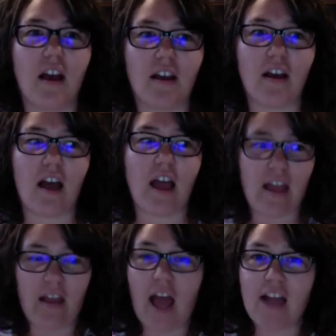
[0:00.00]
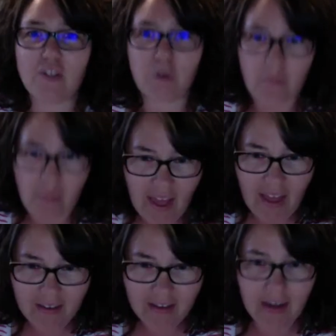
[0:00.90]
I had to
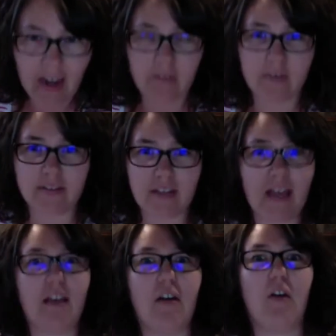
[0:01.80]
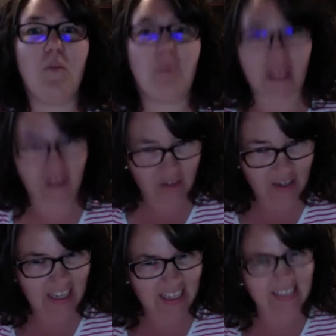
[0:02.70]
admit, and I was like, oh my
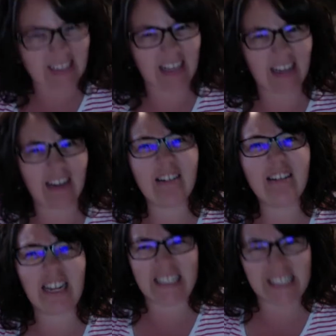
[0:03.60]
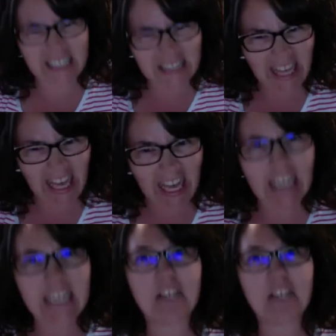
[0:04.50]
goodness, like, oh, I did that.